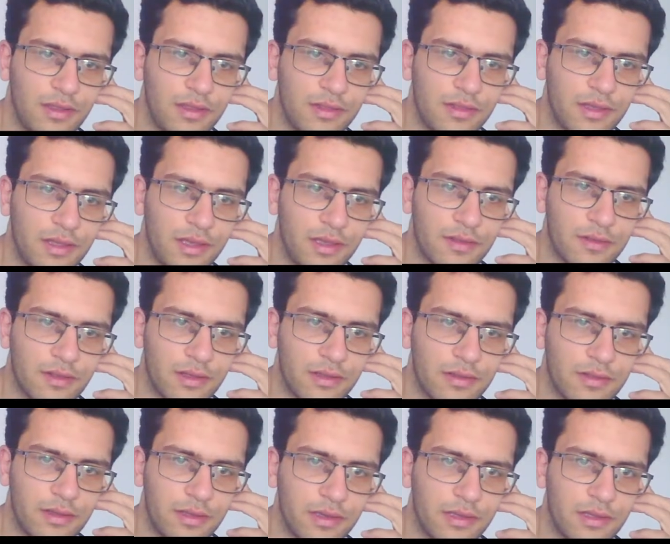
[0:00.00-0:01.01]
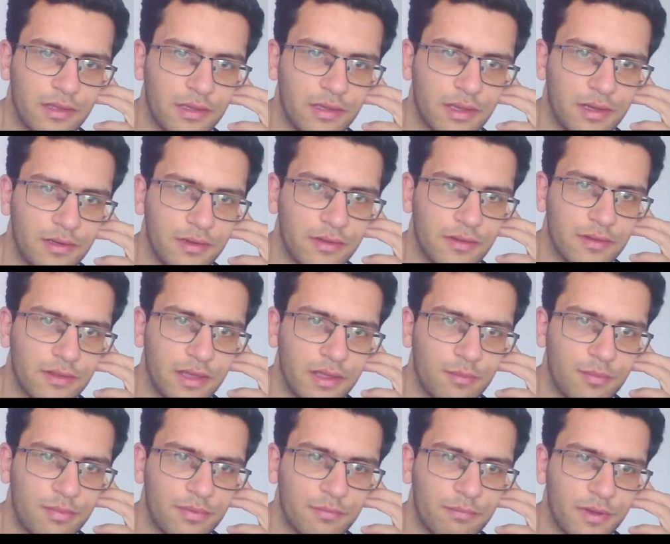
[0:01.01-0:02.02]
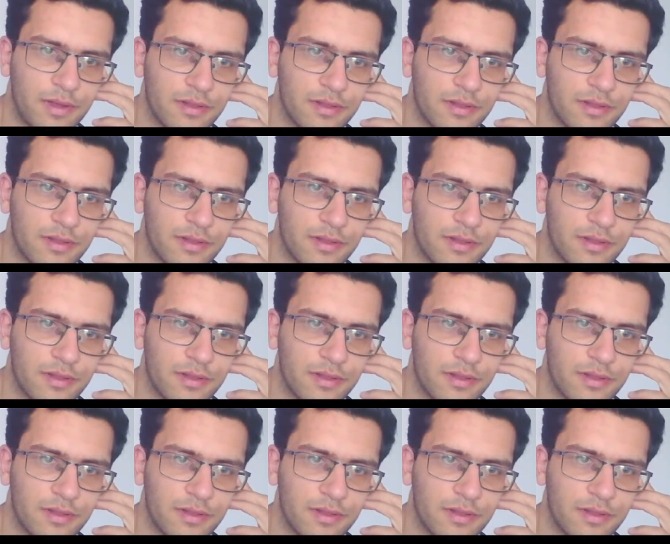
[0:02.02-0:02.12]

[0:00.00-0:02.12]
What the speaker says: He takes, I take, he can escape,